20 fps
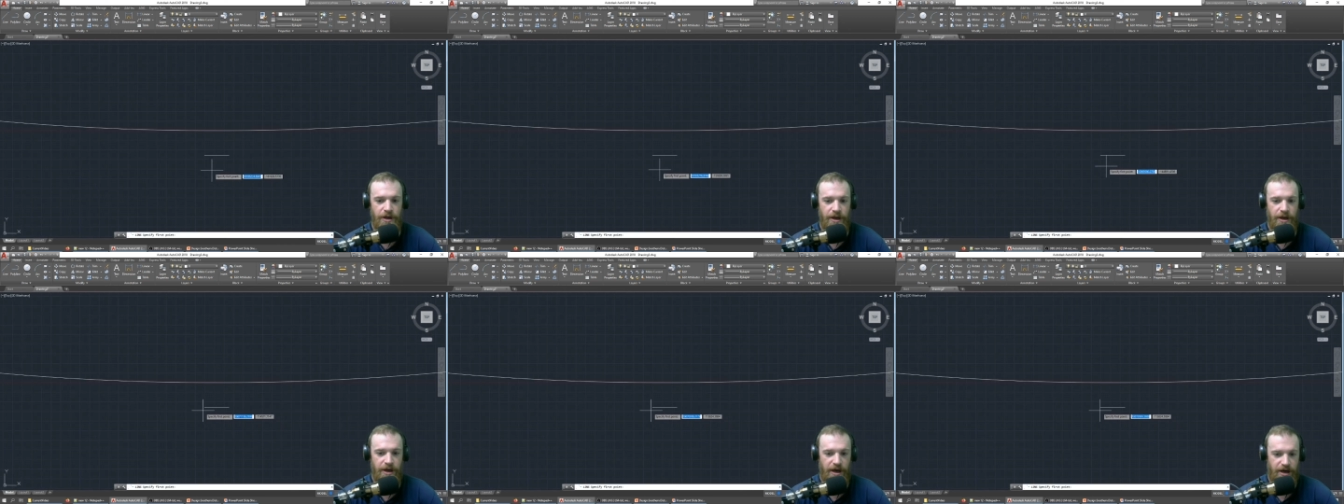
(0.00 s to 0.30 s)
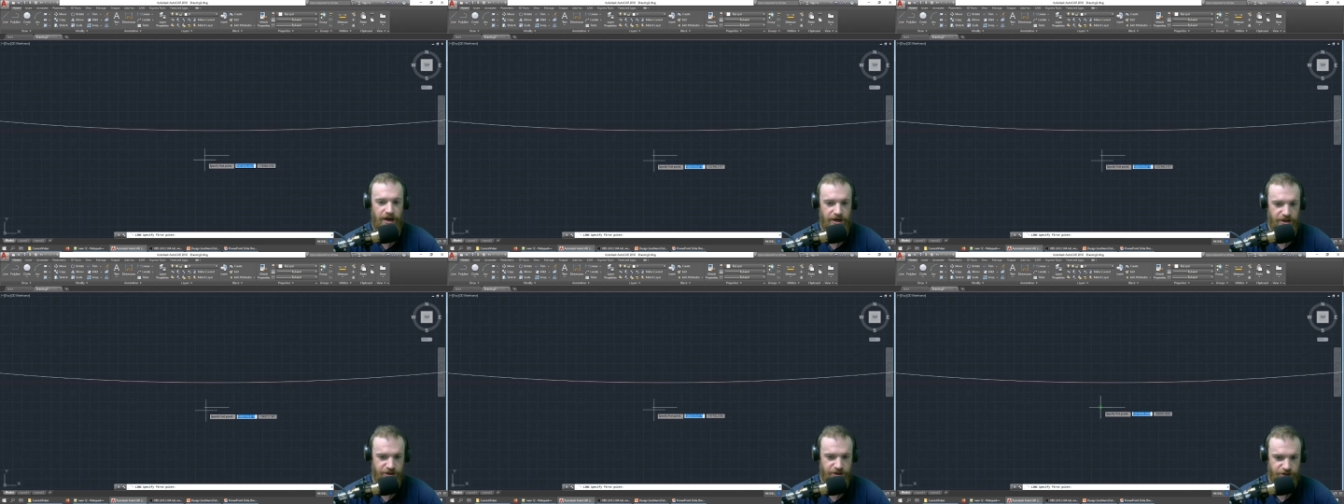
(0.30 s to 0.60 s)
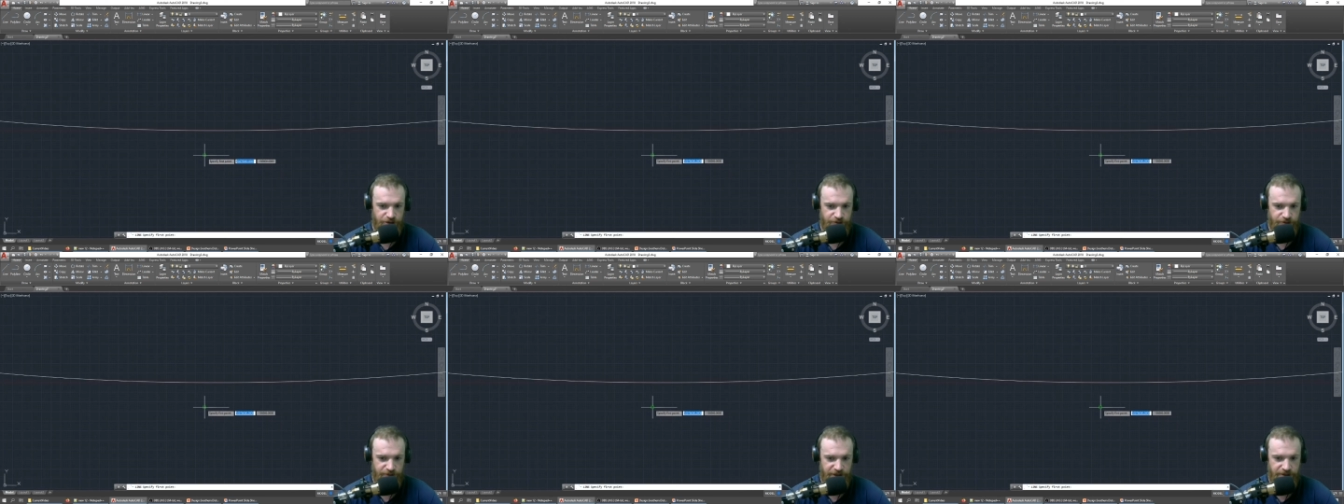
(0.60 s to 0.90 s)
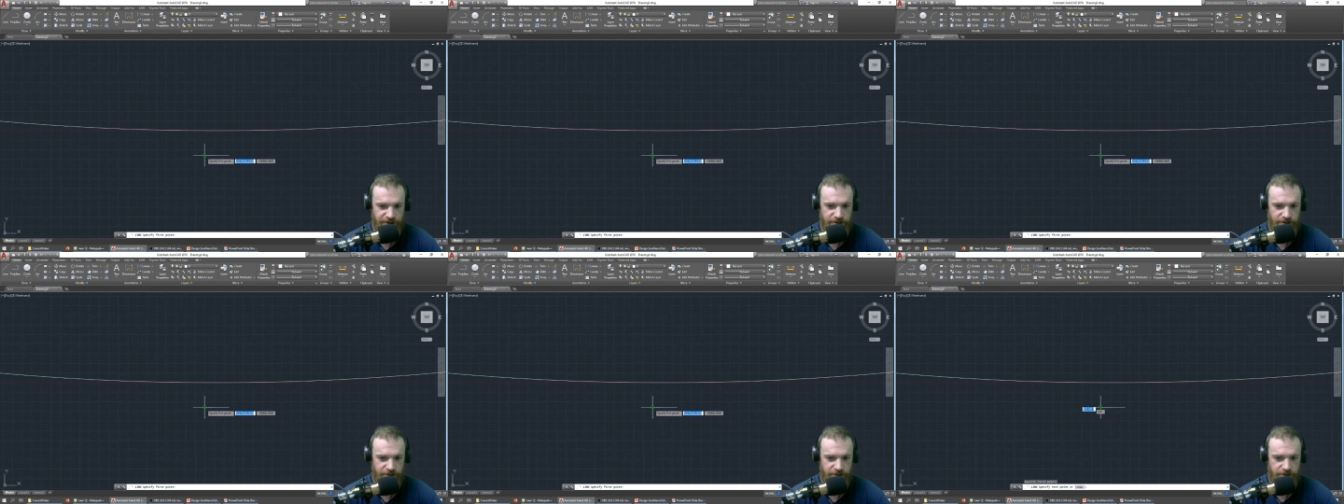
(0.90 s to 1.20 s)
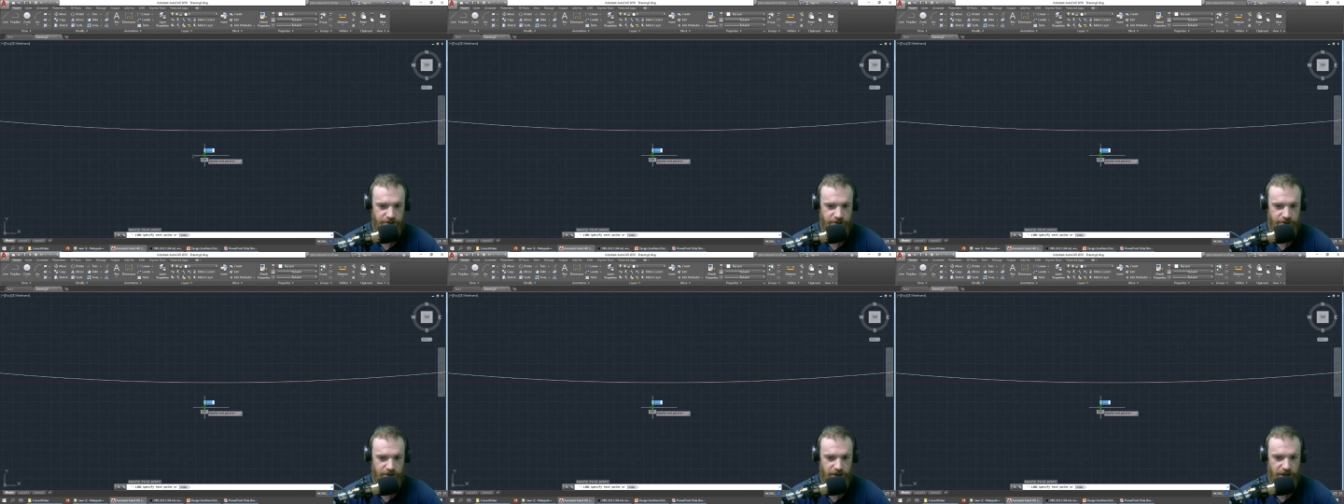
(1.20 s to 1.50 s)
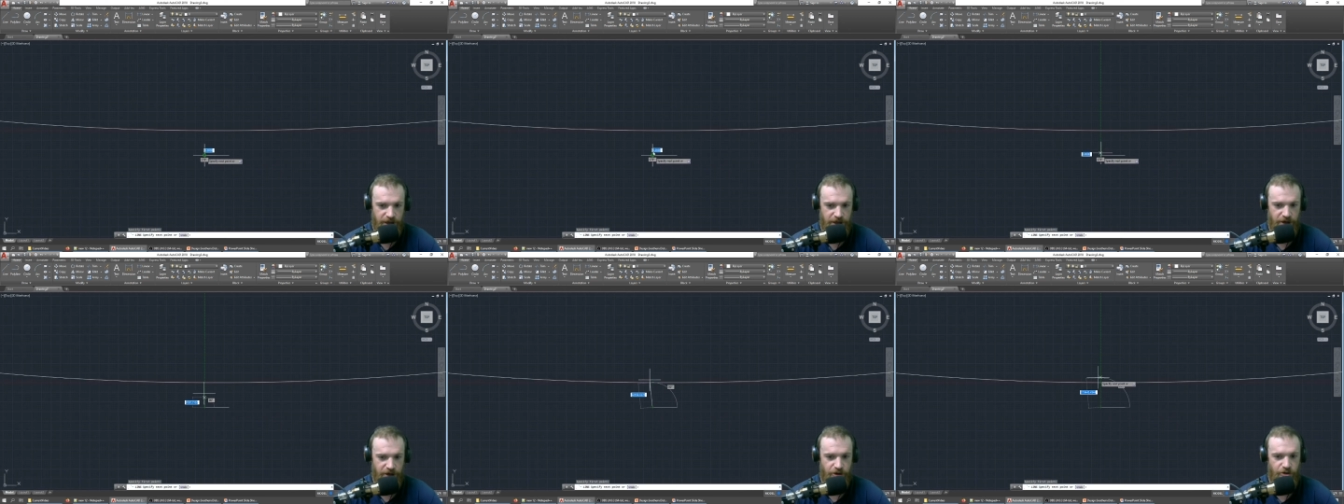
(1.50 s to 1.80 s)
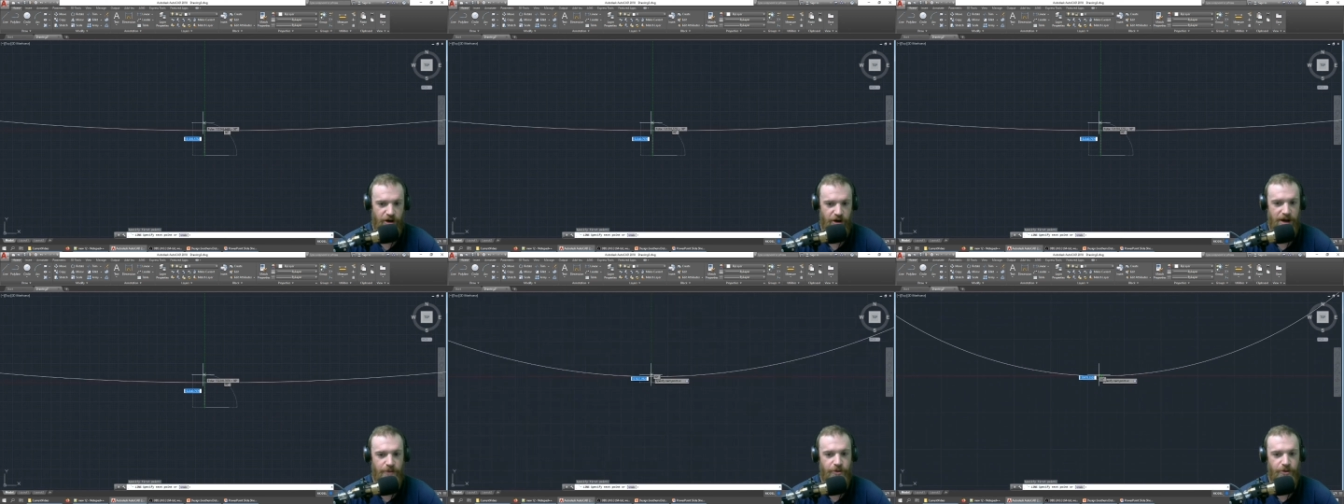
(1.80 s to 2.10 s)
I'm going to zoom in, and I'm going to
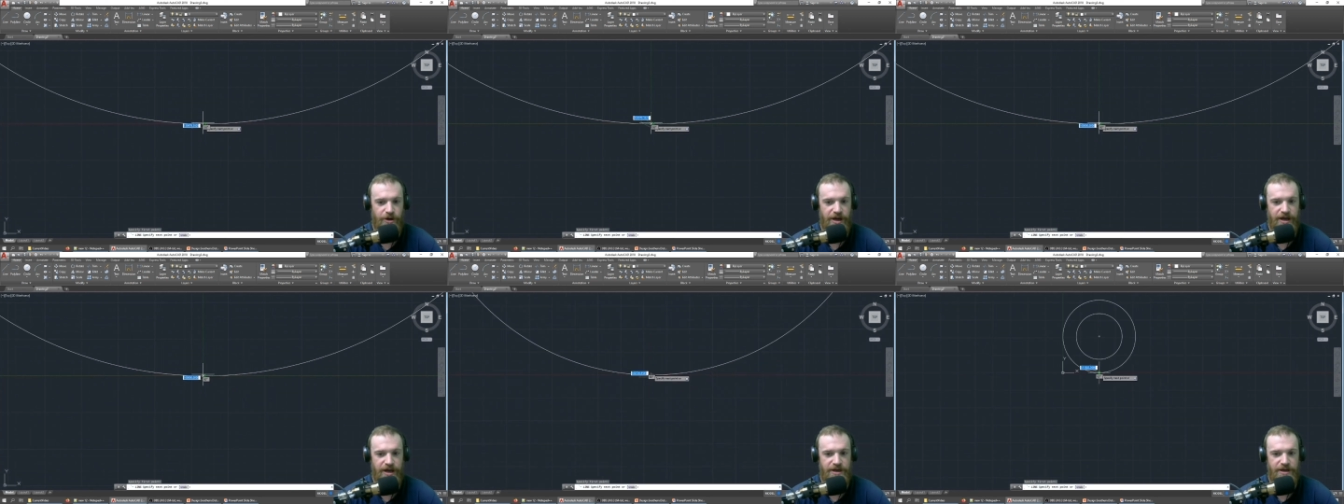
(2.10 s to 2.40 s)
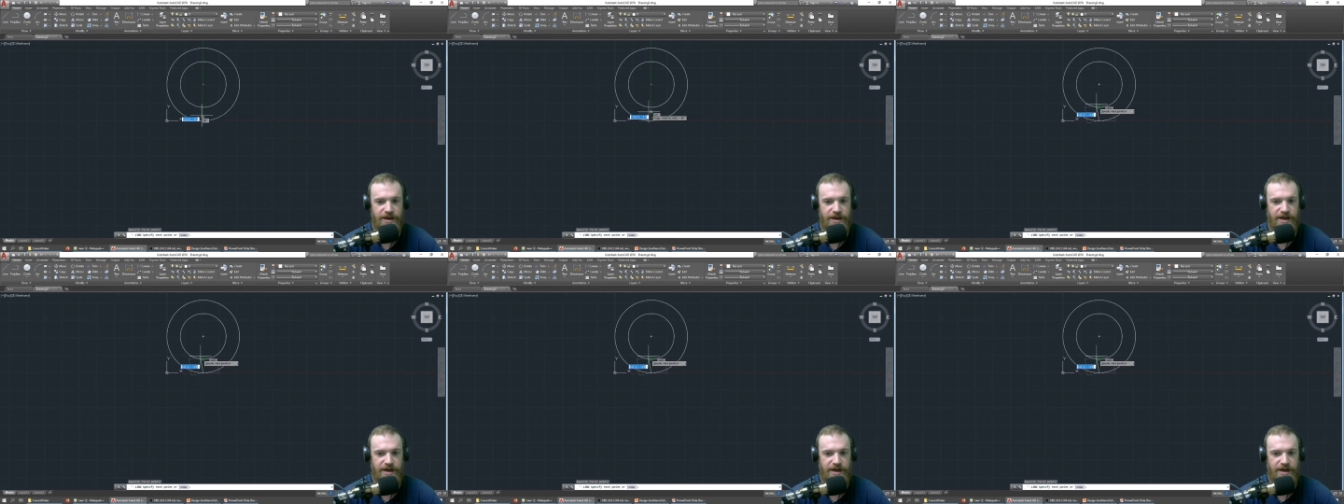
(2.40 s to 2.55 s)
grab one end,